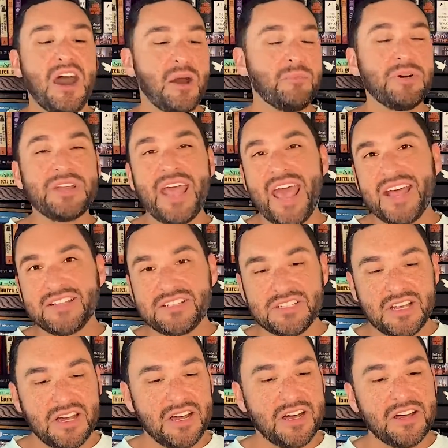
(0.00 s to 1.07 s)

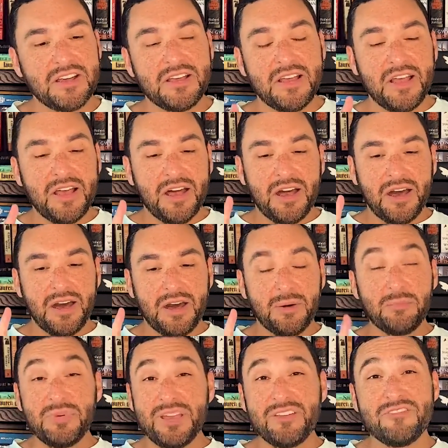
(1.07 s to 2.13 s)
Bonanza,
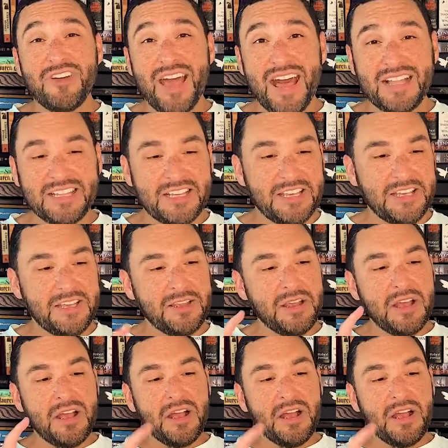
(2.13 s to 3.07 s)
Big Valley,